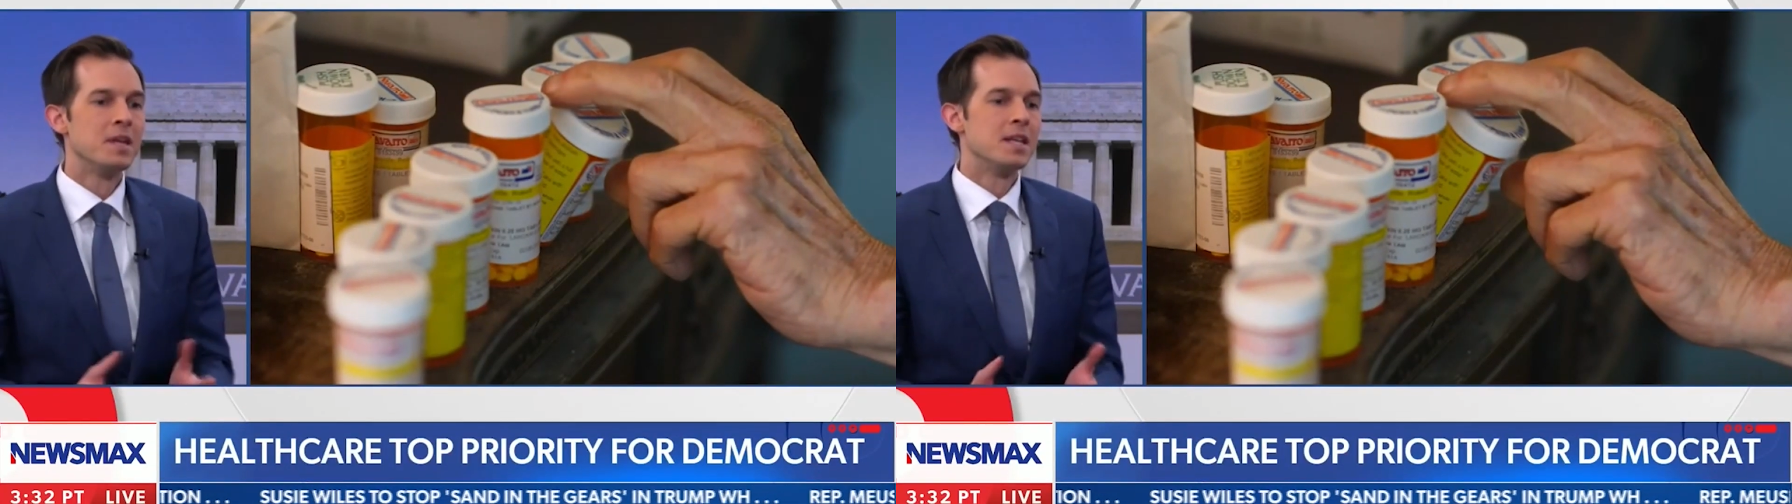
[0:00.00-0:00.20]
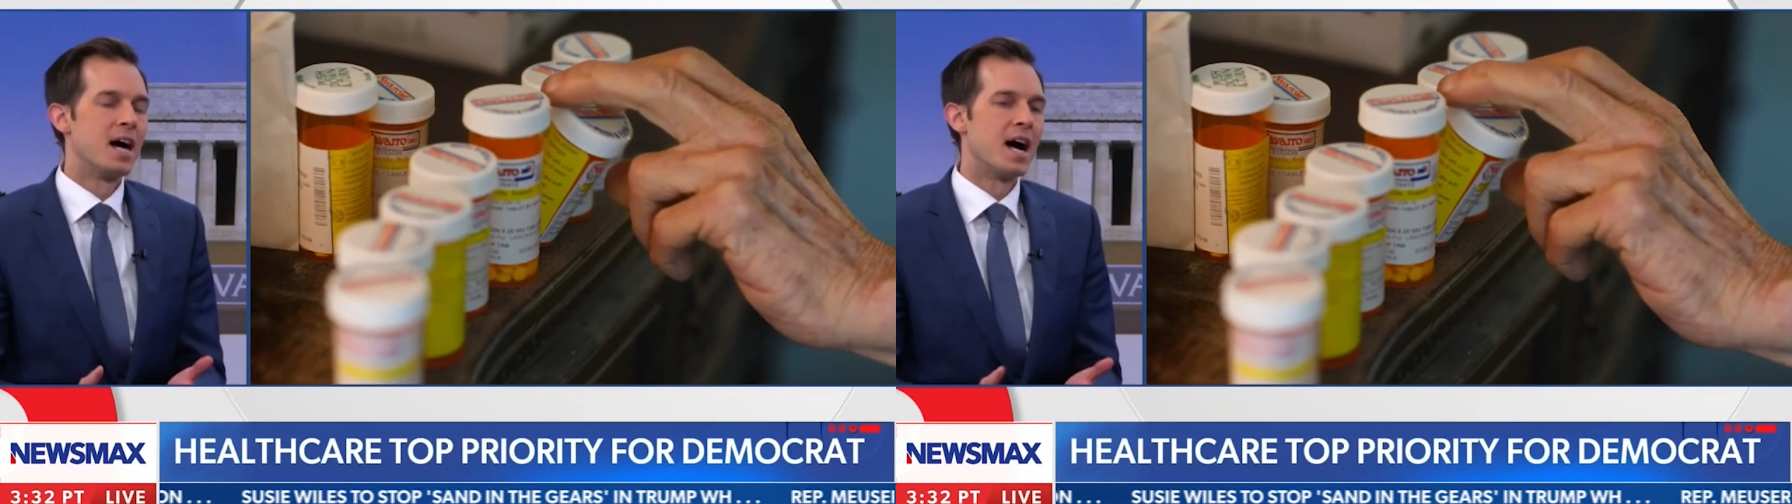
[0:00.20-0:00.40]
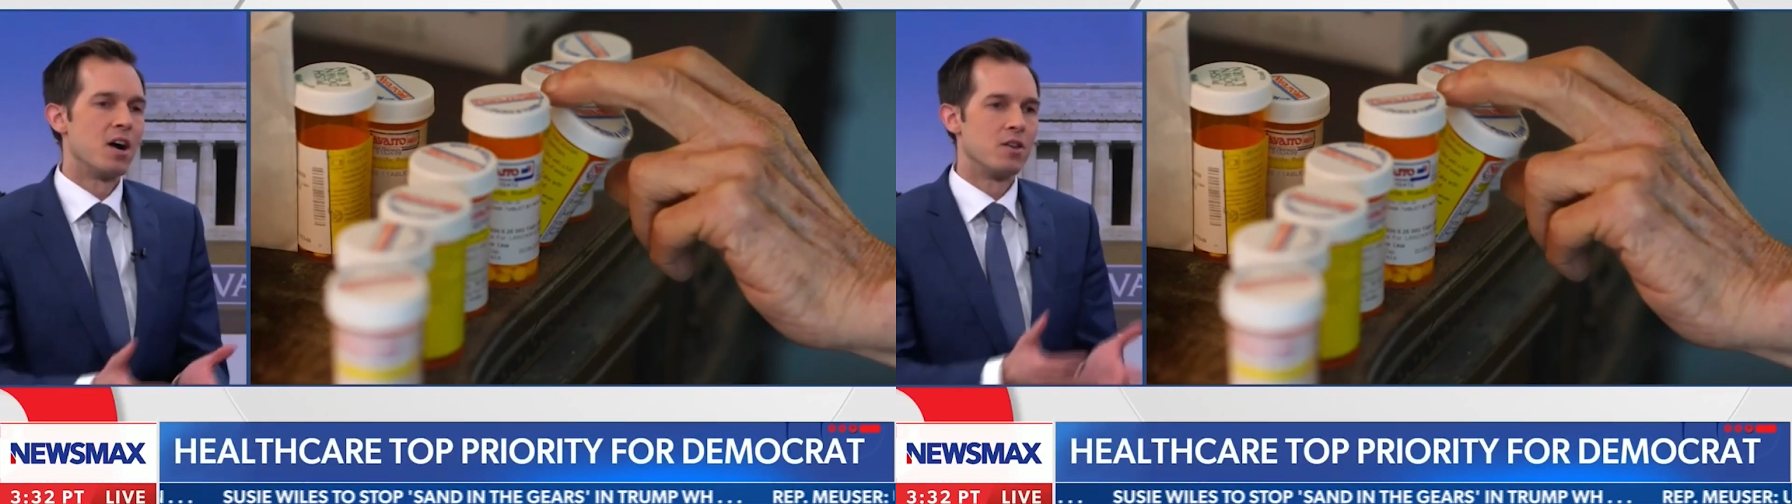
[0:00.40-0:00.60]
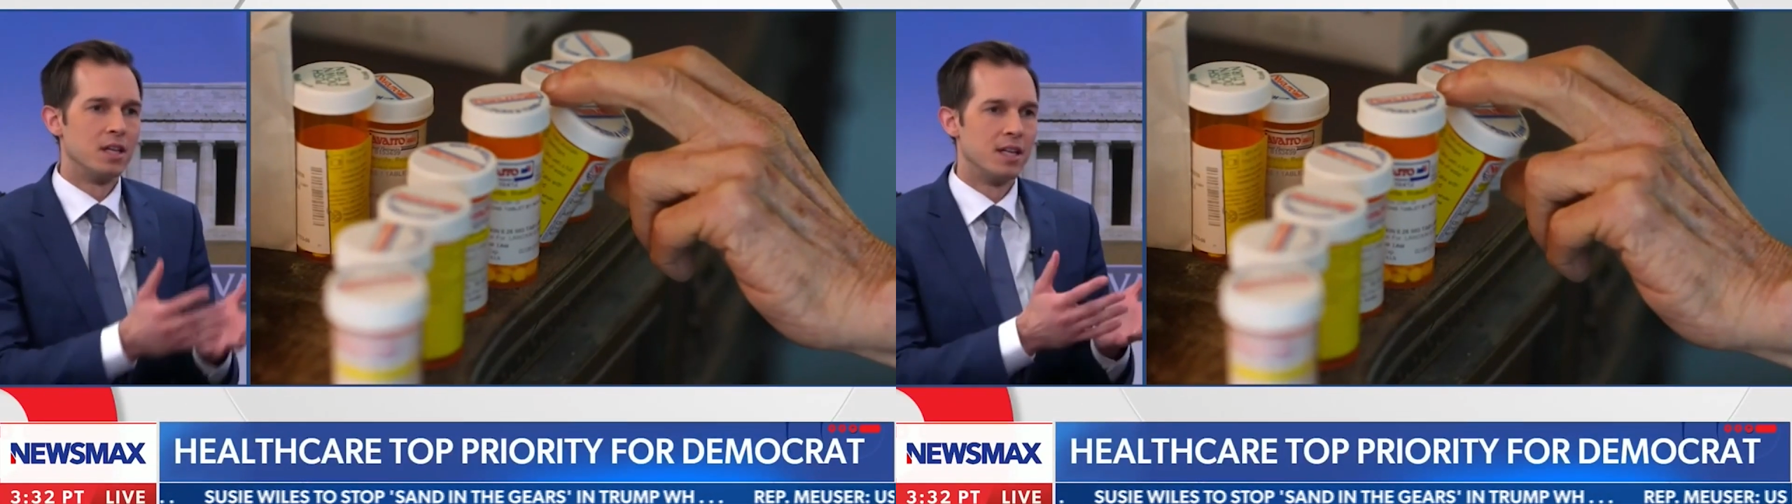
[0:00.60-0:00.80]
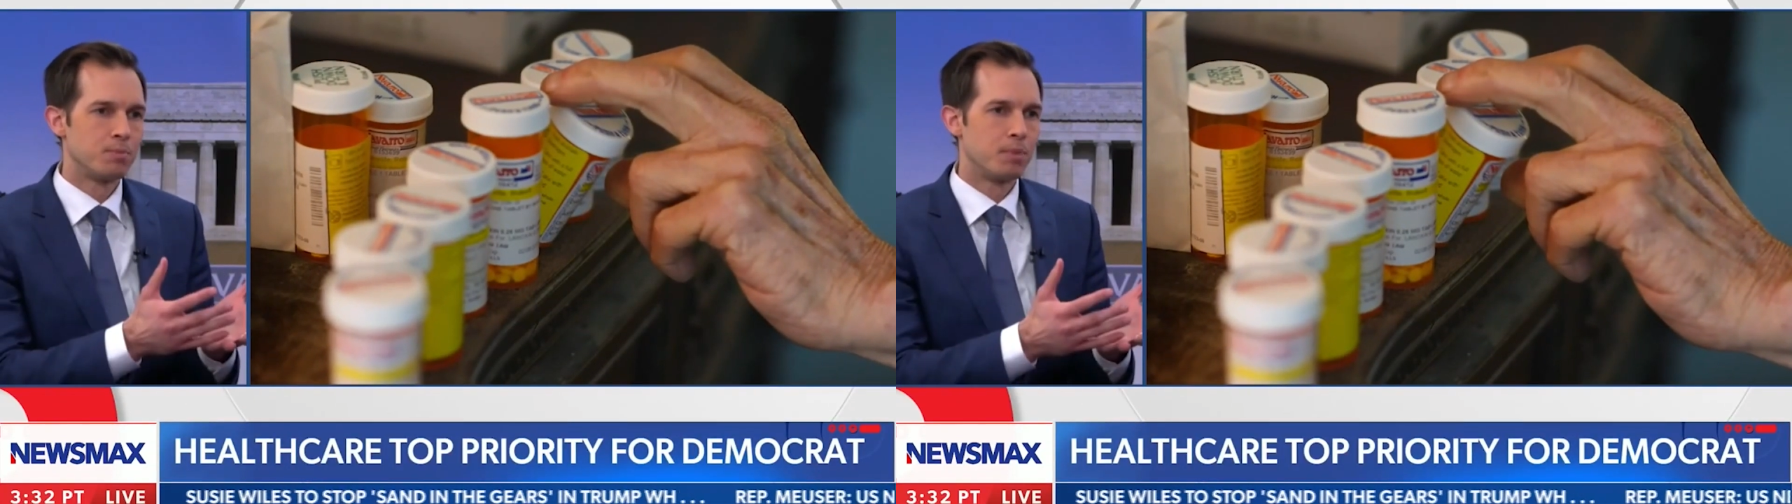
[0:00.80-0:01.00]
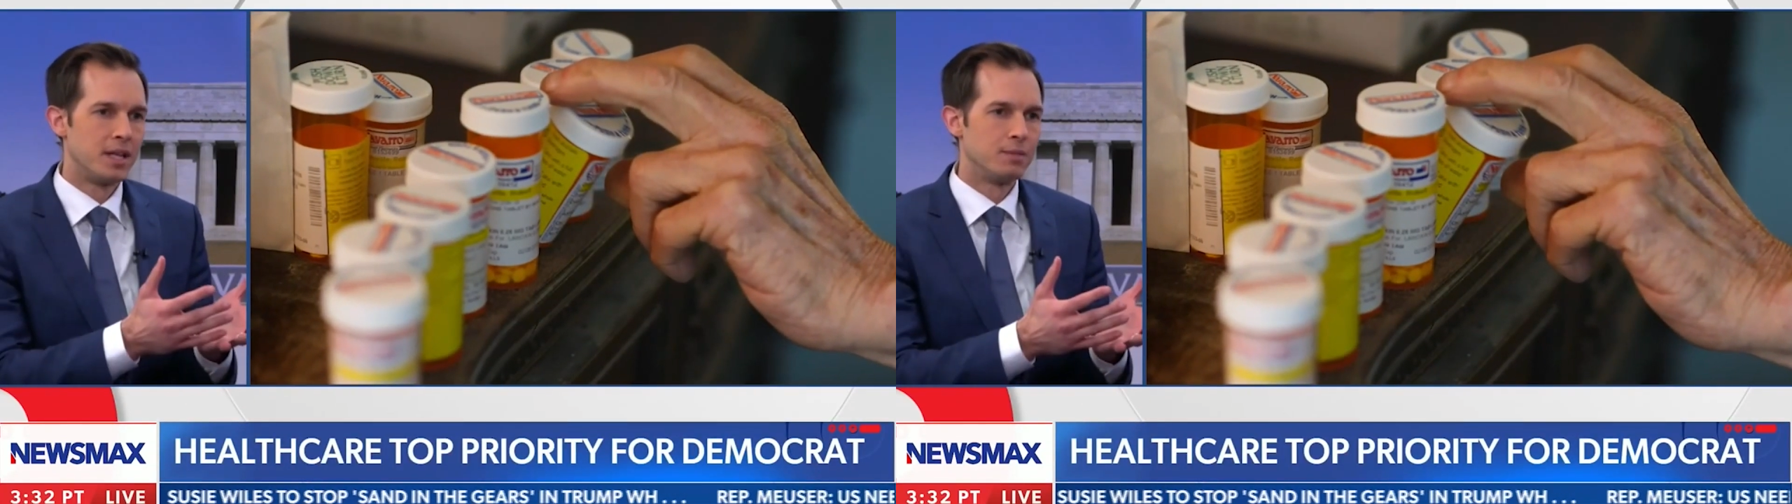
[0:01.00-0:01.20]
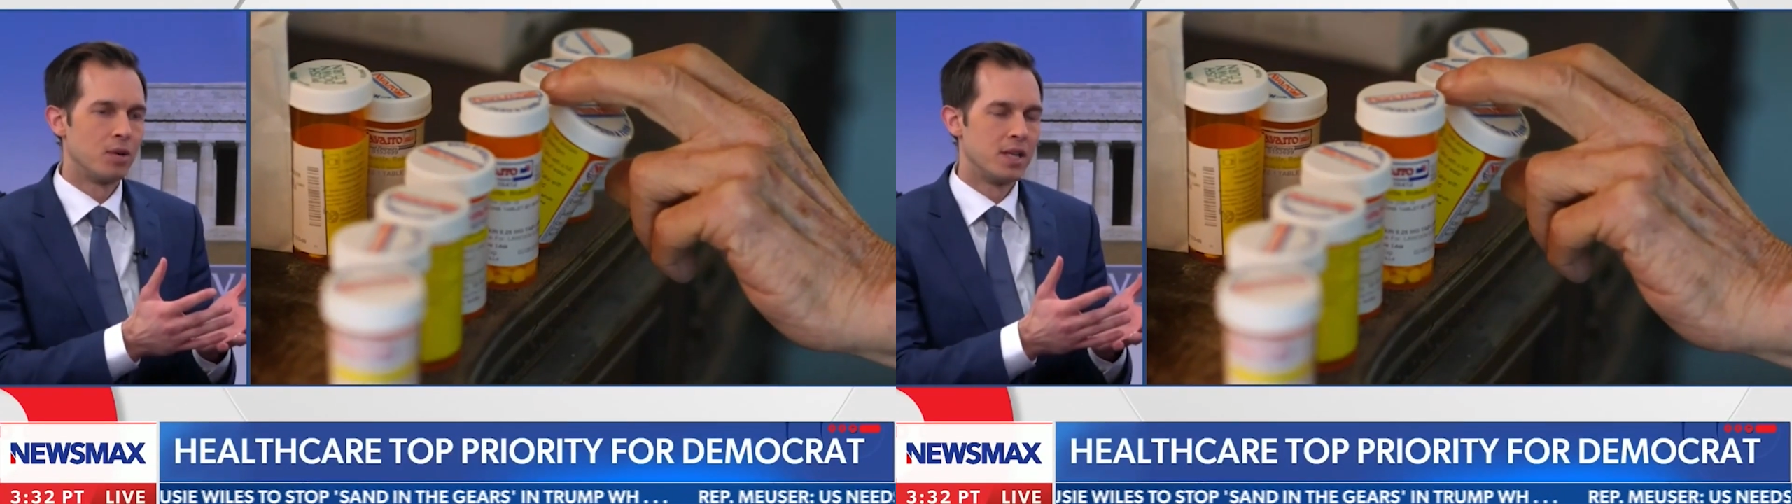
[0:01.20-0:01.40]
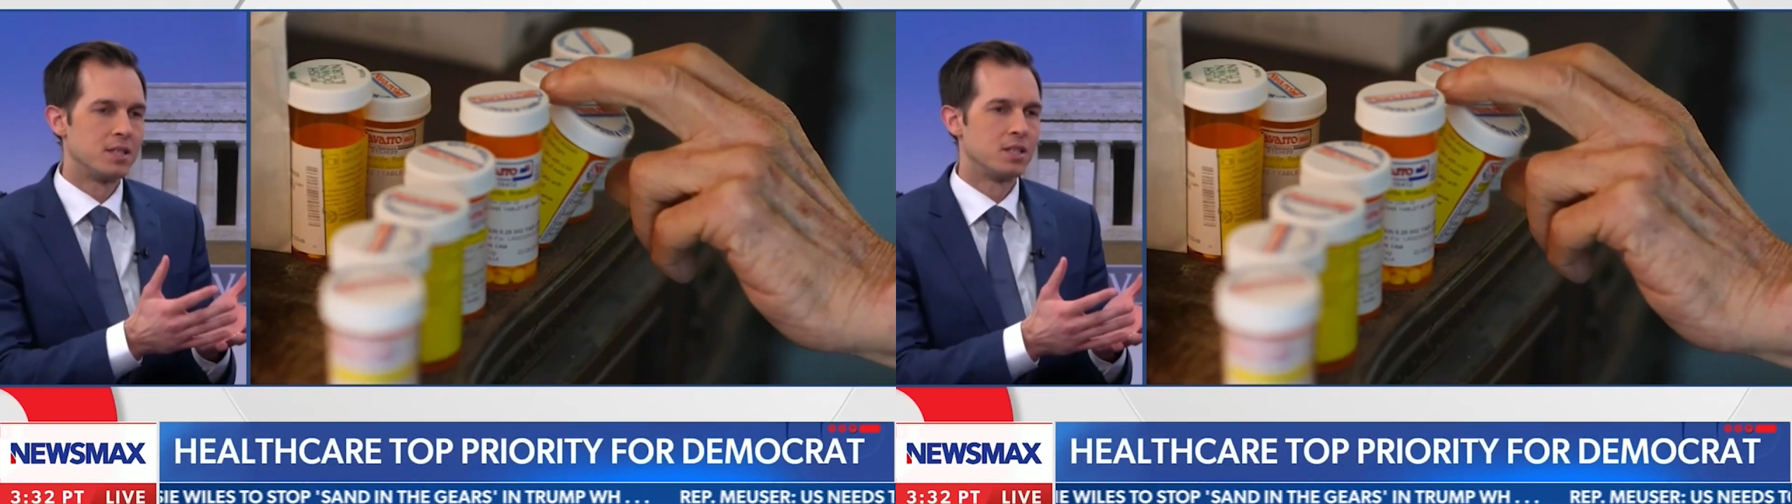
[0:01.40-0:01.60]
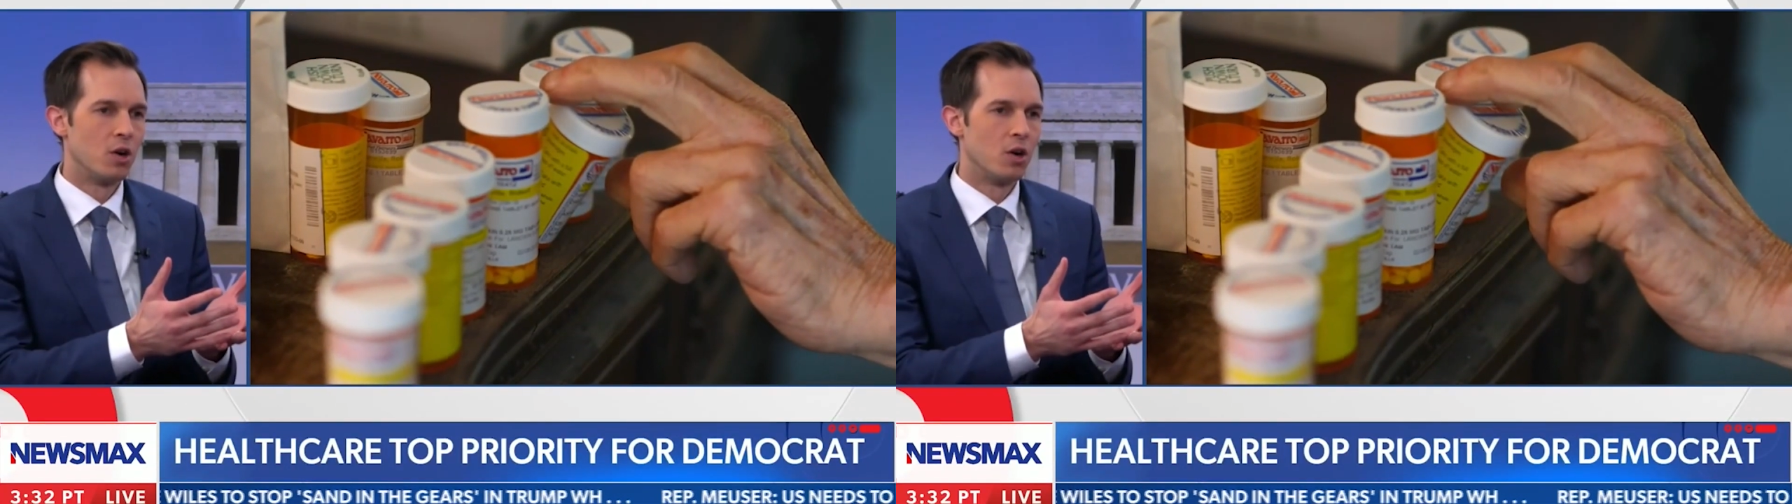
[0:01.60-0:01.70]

The higher the list prices